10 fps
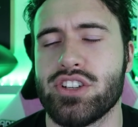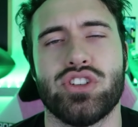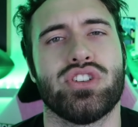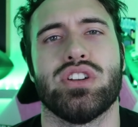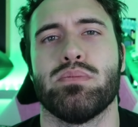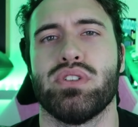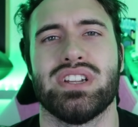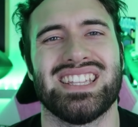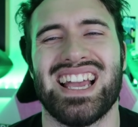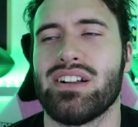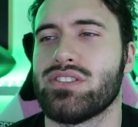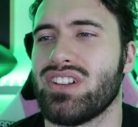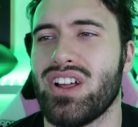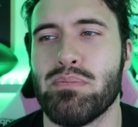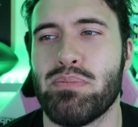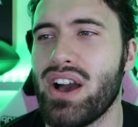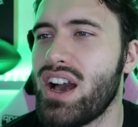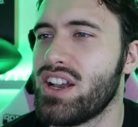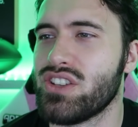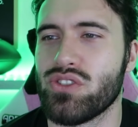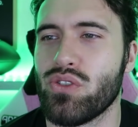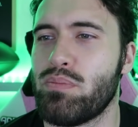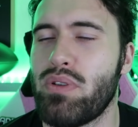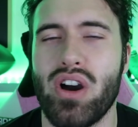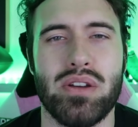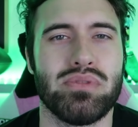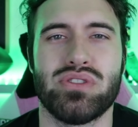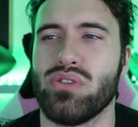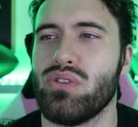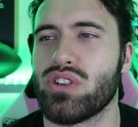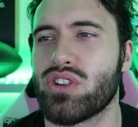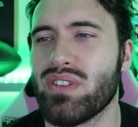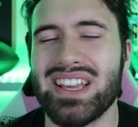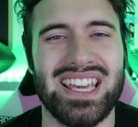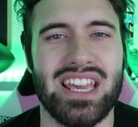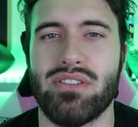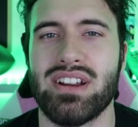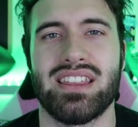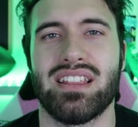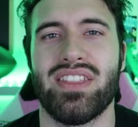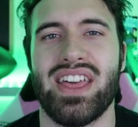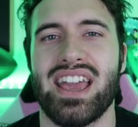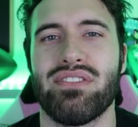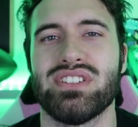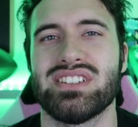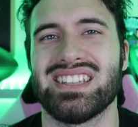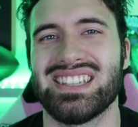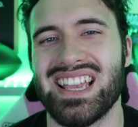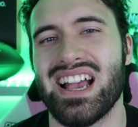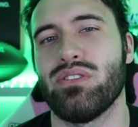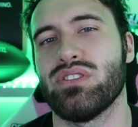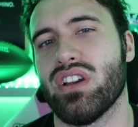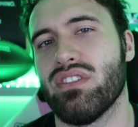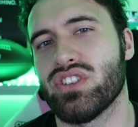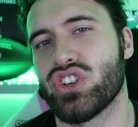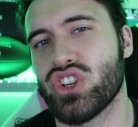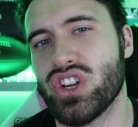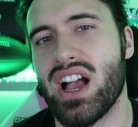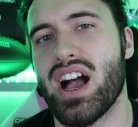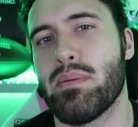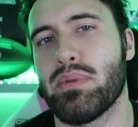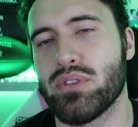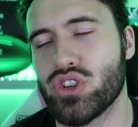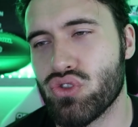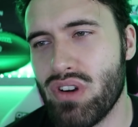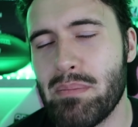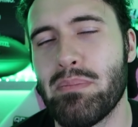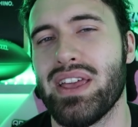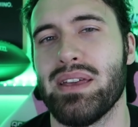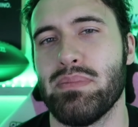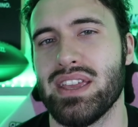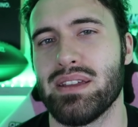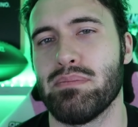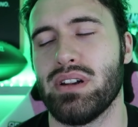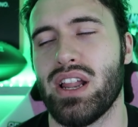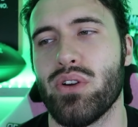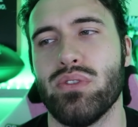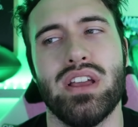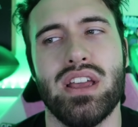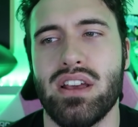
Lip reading: Because you couldn't put it down to like birds or pipes or creaking or anything like that if it's the sound of a sharp trumpet being blown.